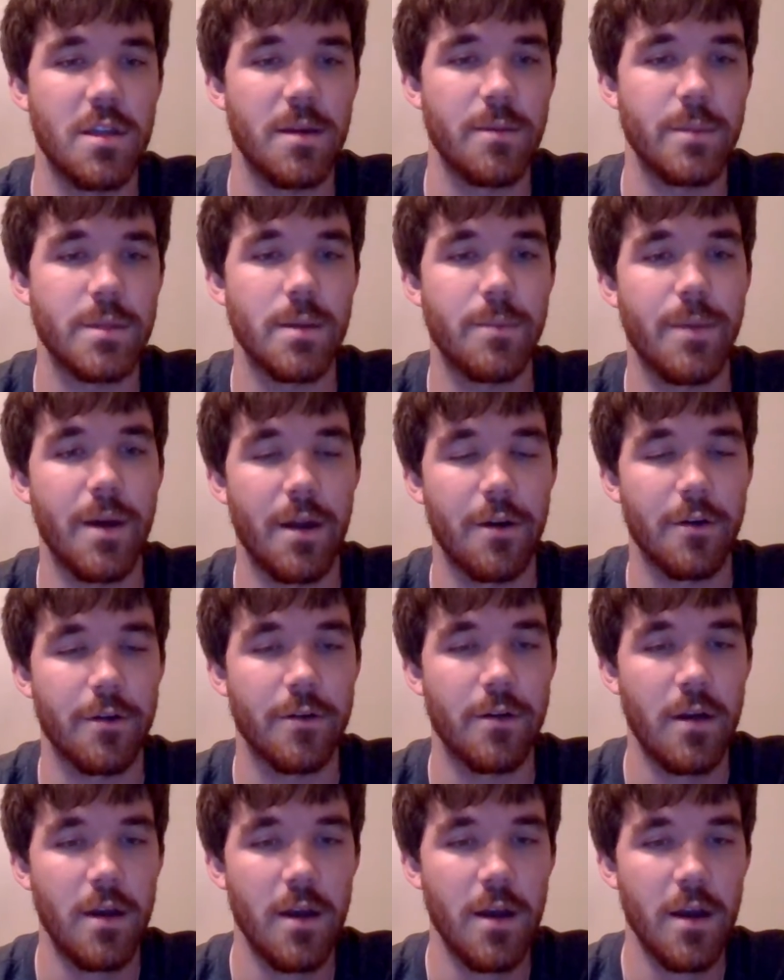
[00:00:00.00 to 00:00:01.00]
them to
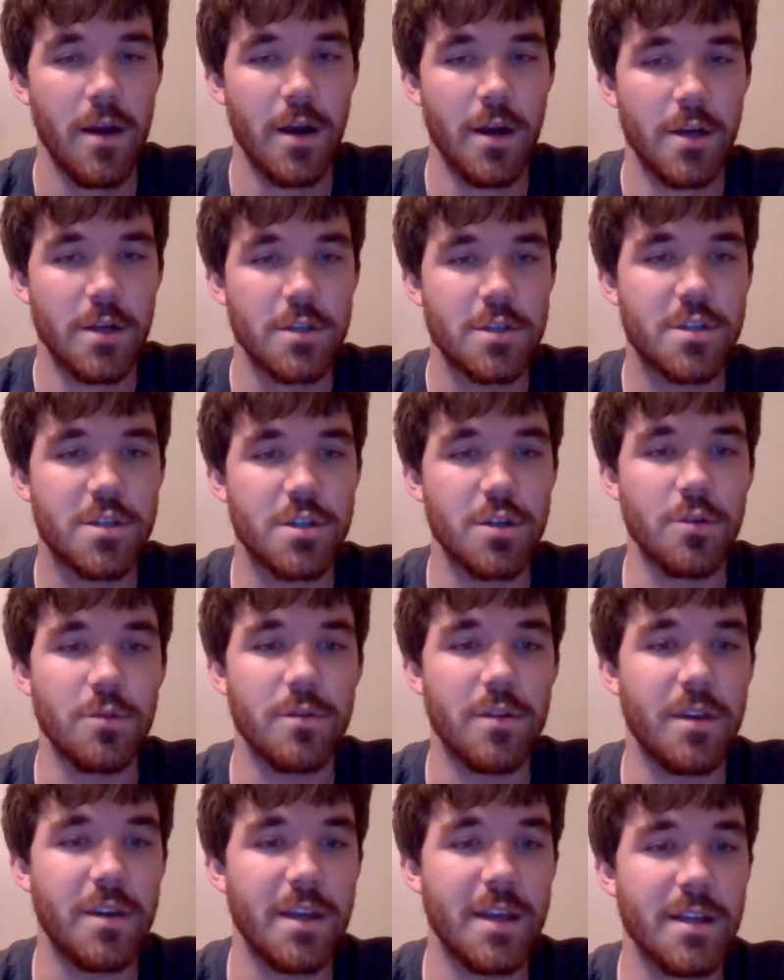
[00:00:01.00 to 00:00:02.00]
better
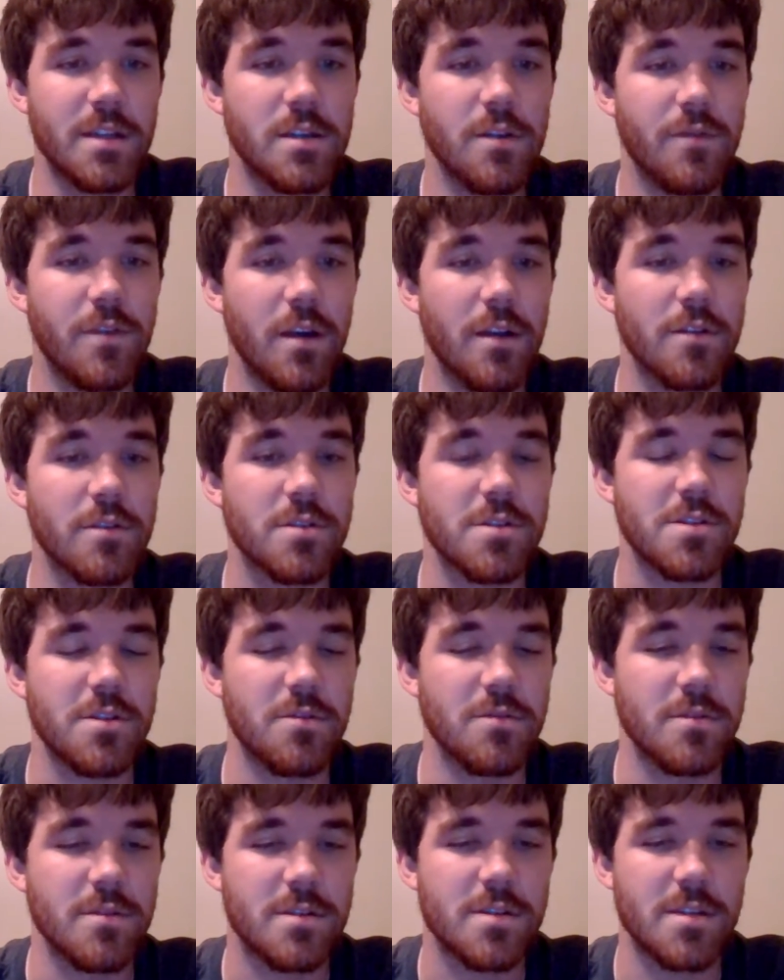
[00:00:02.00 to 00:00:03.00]
suit the needs of the other
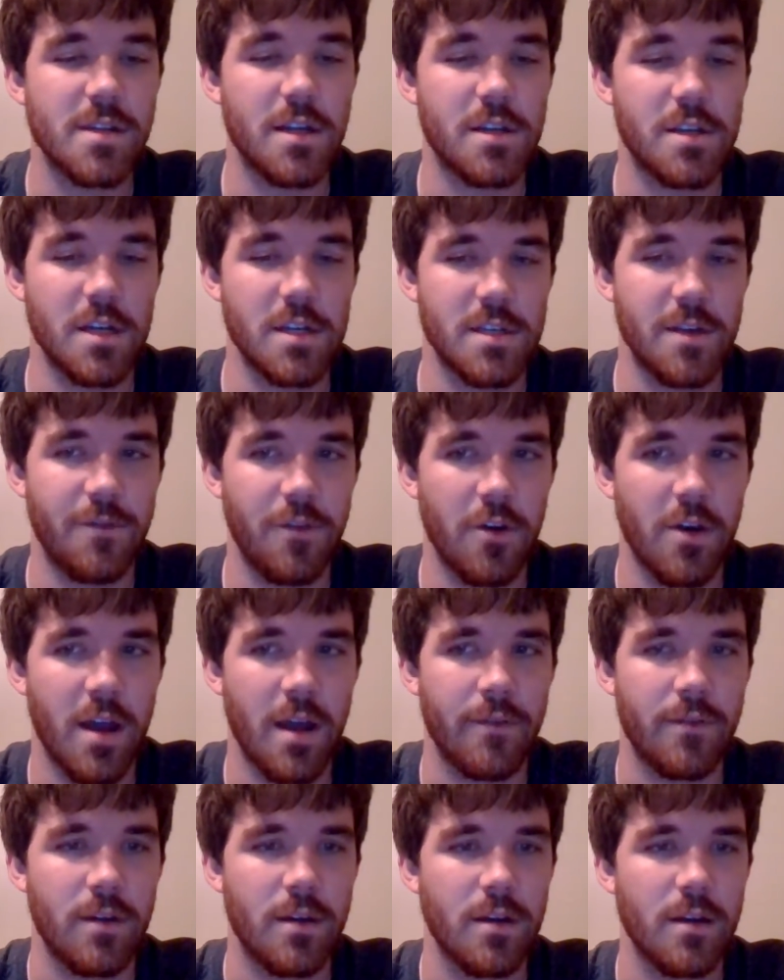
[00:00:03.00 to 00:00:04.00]
students, such as if you're
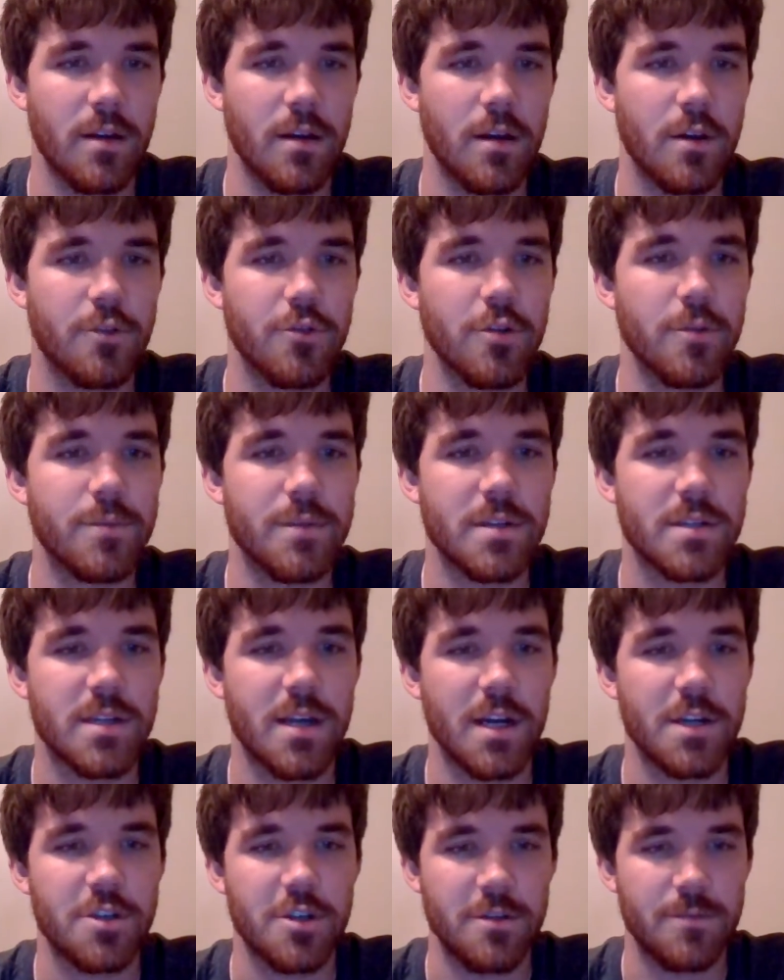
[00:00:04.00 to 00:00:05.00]
having a group
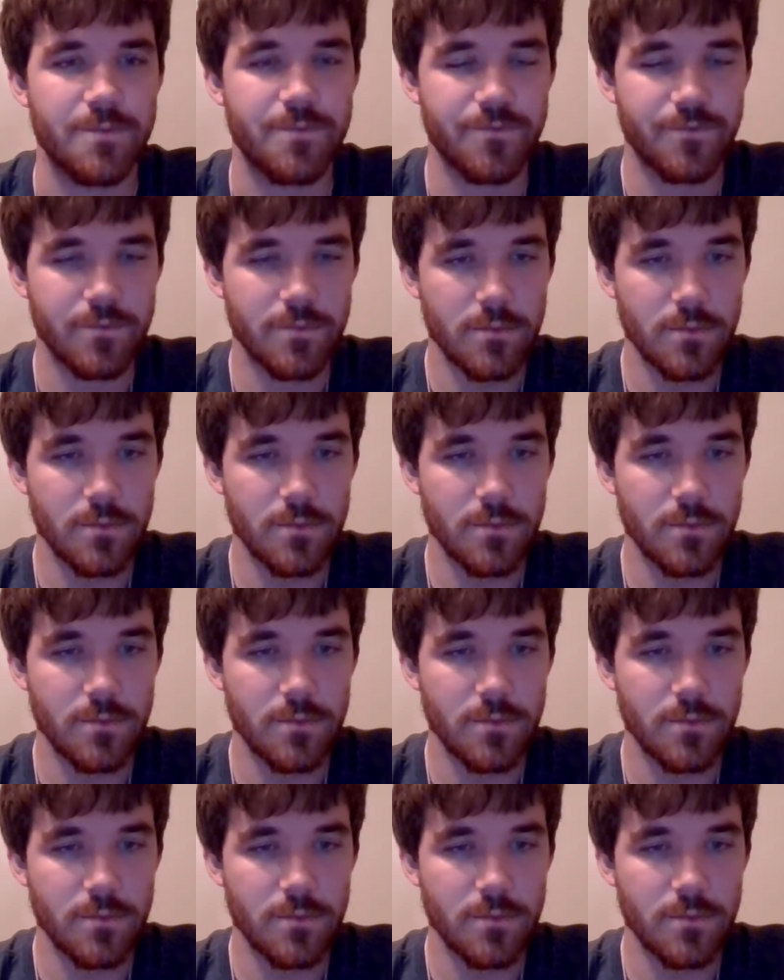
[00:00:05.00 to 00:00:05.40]
discussion